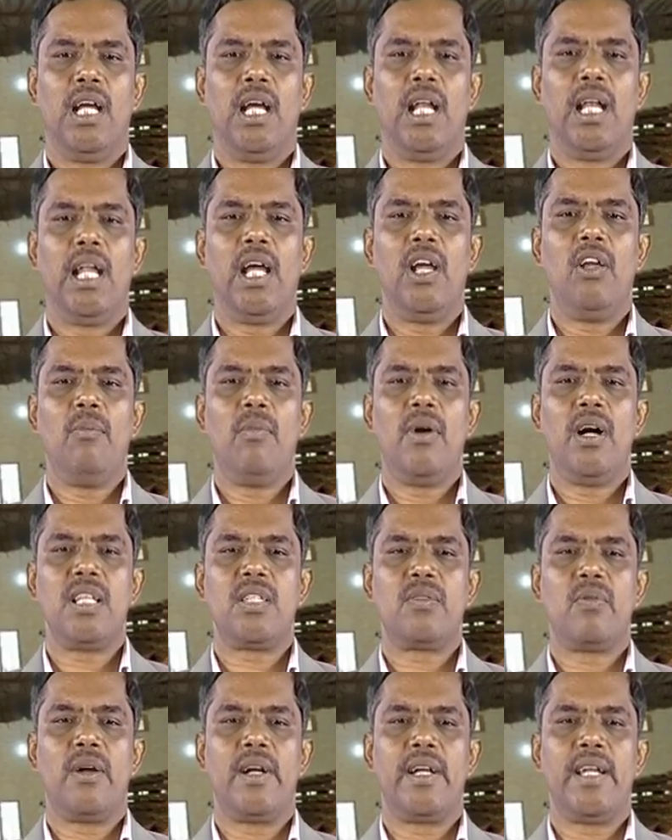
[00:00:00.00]
Live
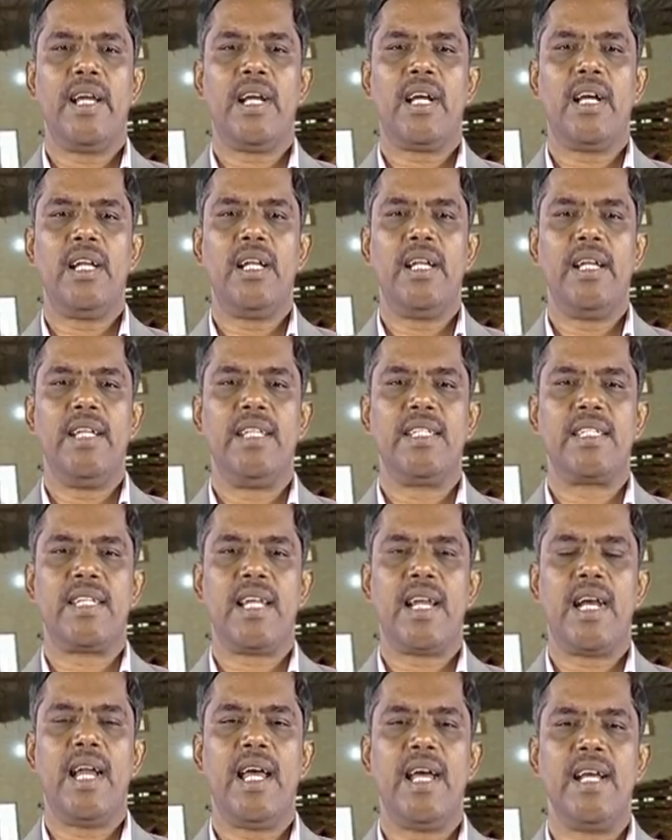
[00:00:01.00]
moths were taken in
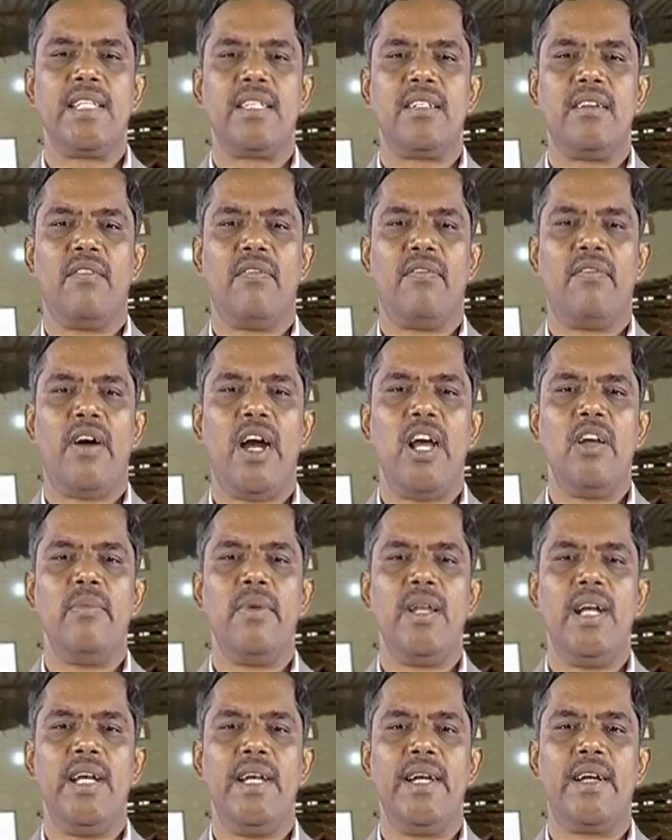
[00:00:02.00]
sterilized 5
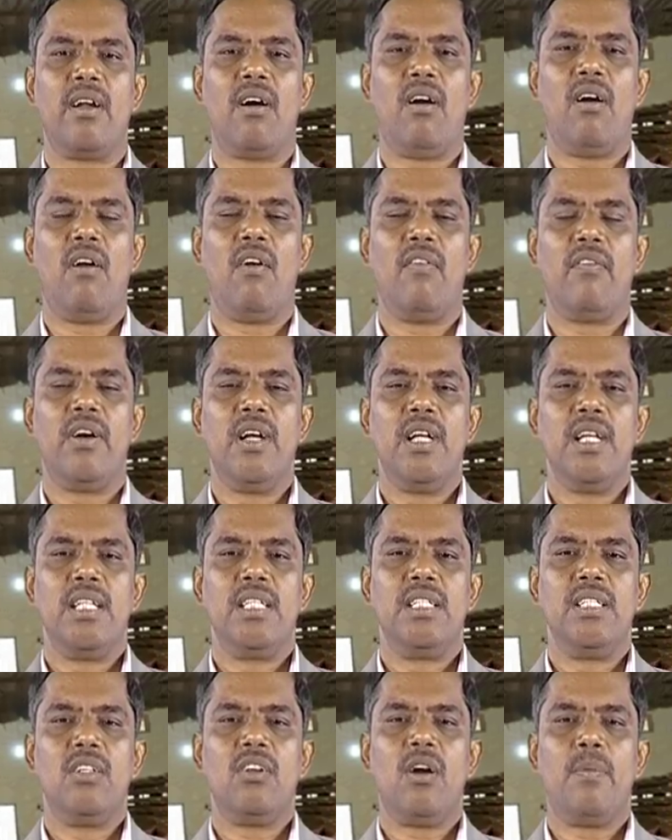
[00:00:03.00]
milliliter of
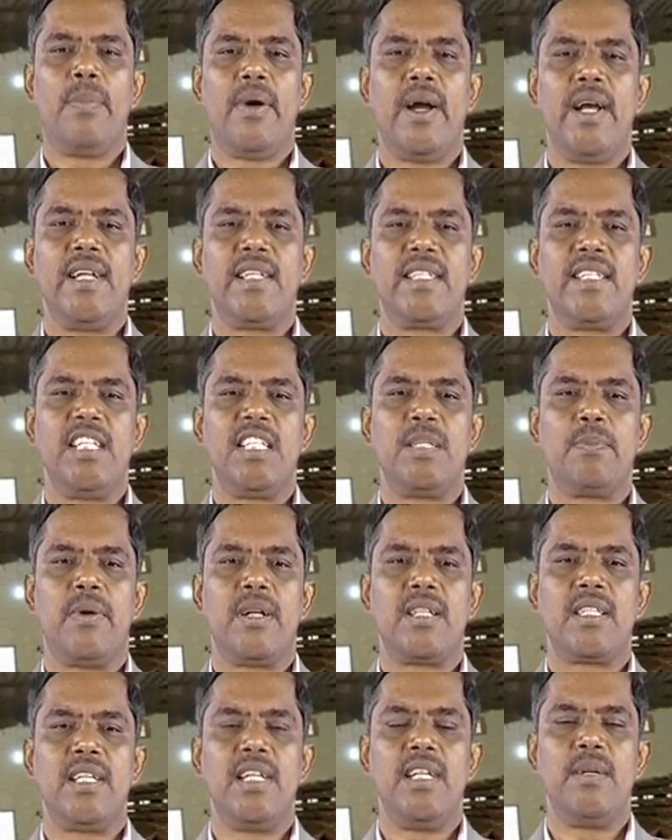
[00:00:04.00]
0.6
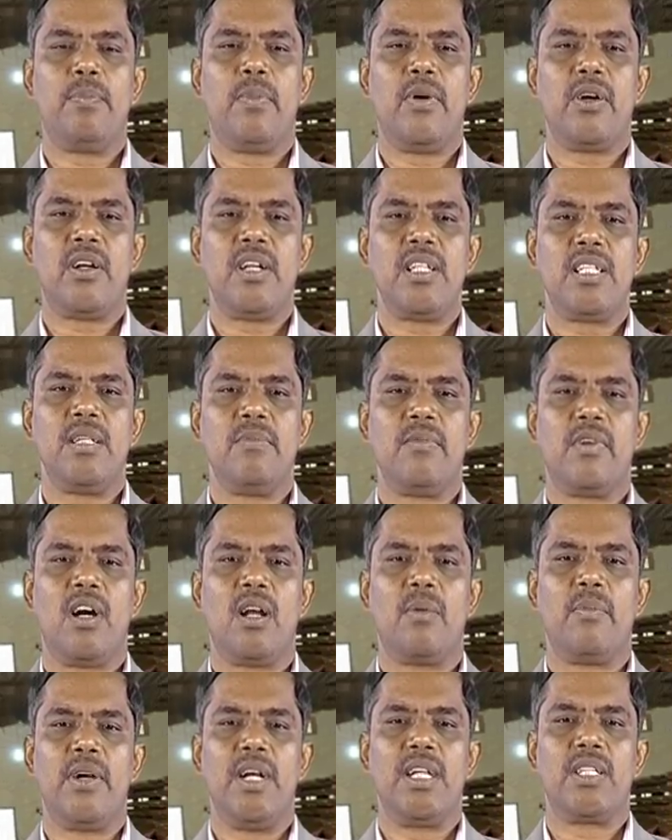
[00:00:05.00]
percent potassium
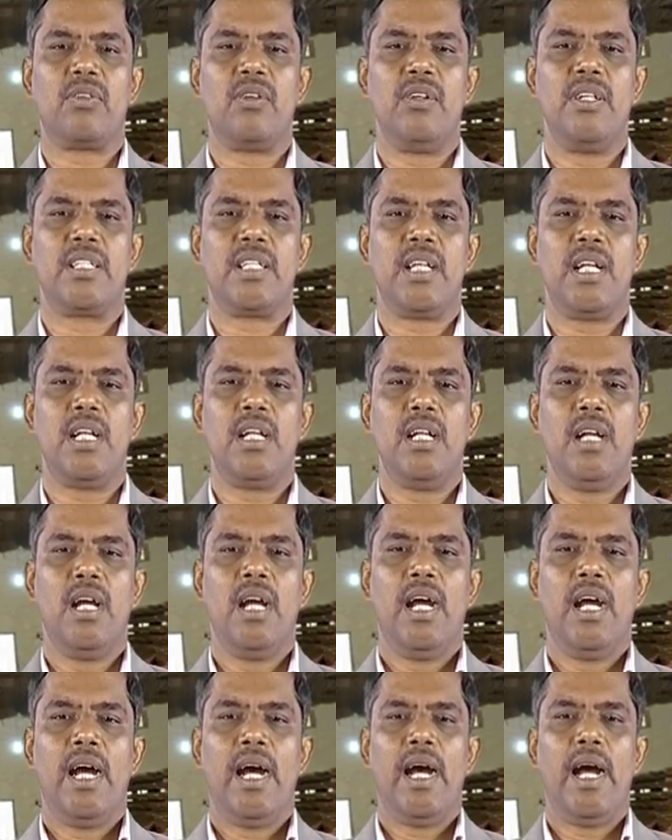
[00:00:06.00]
carbonate solution
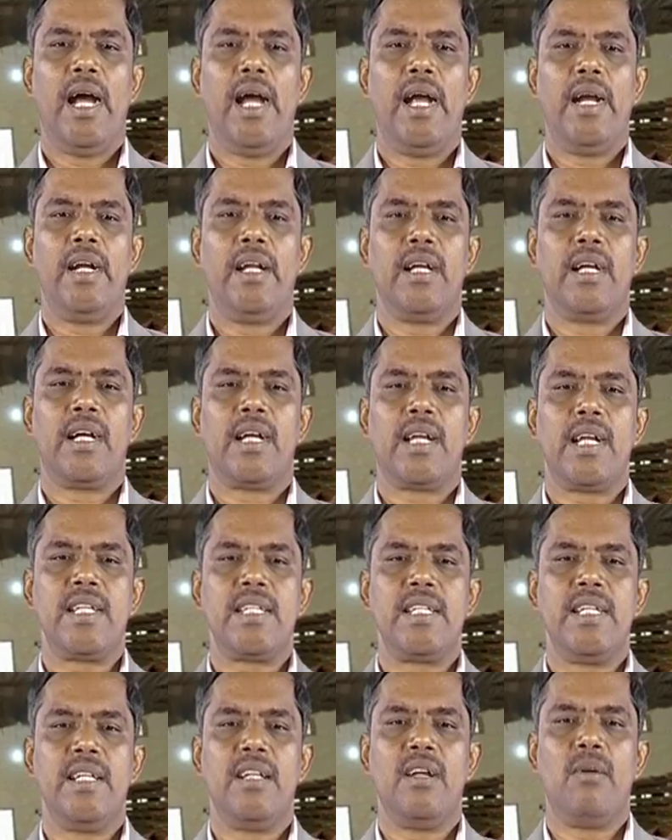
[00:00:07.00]
and
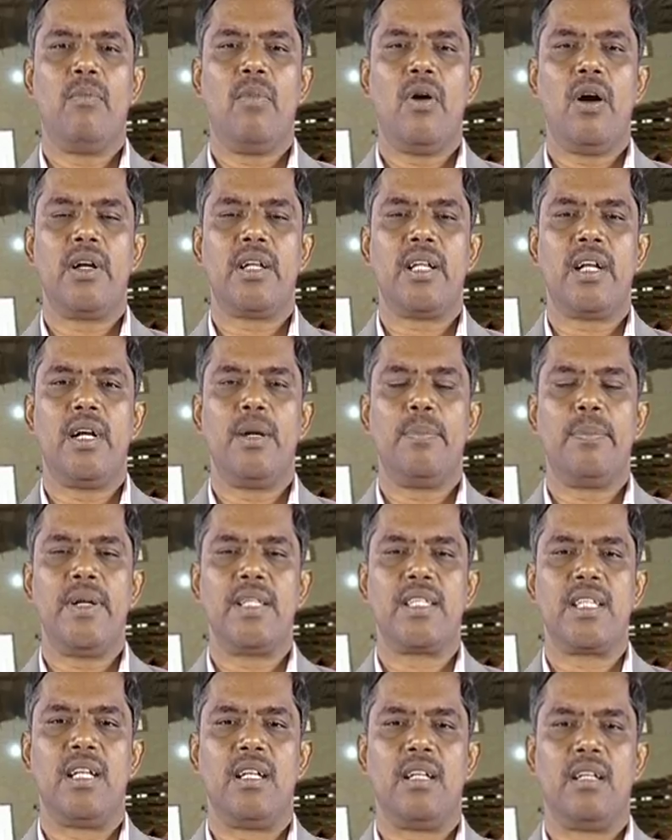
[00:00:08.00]
crushed in a mortar and
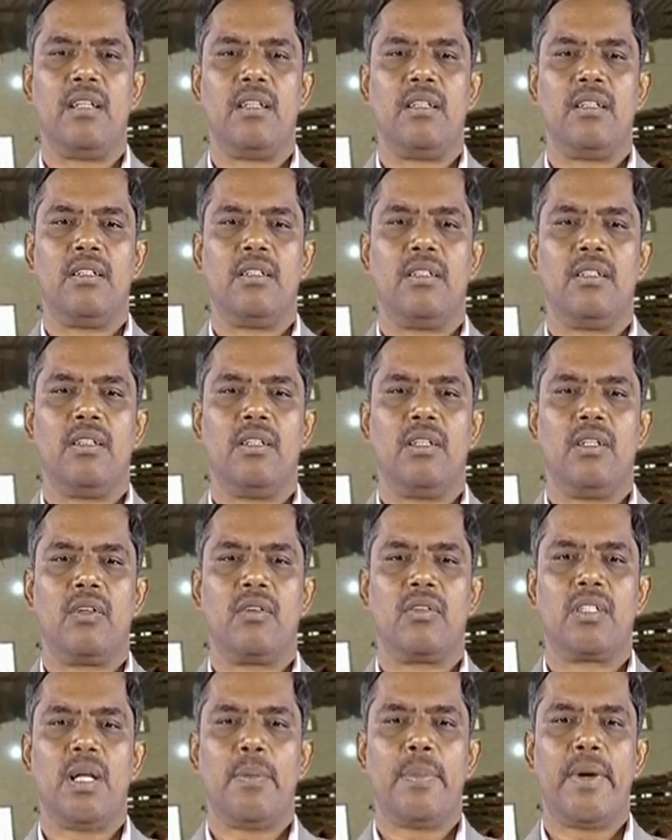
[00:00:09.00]
pestle to
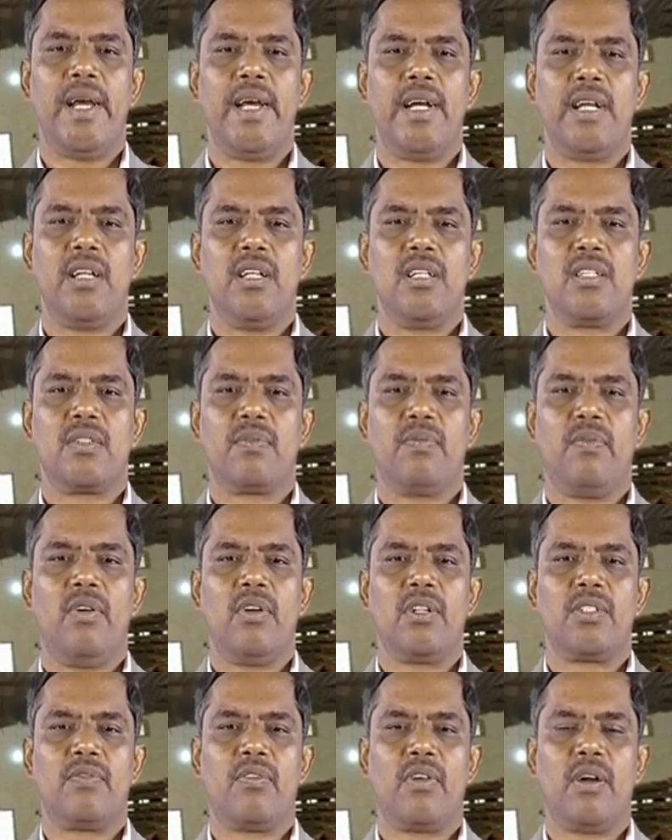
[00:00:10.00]
separate
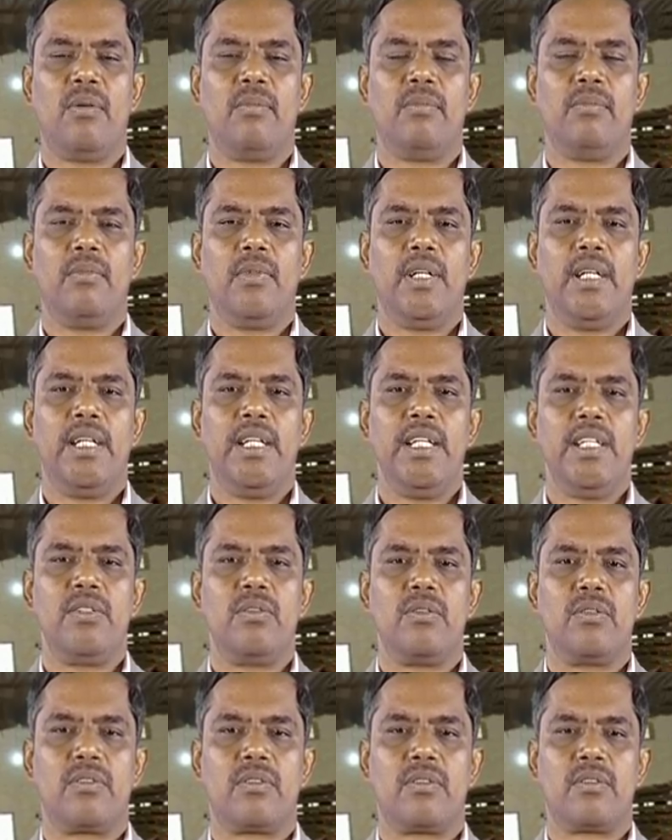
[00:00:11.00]
spores from
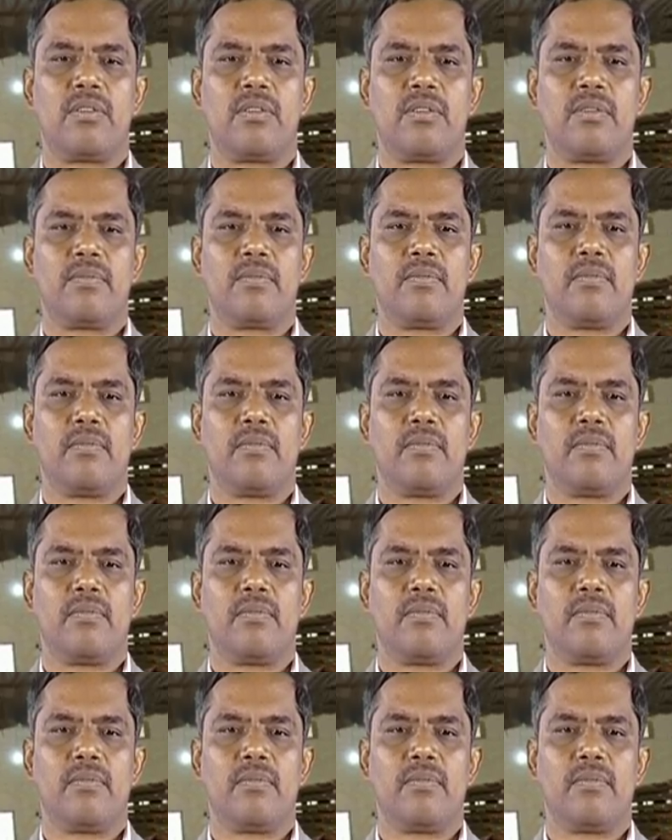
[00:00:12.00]
tissues.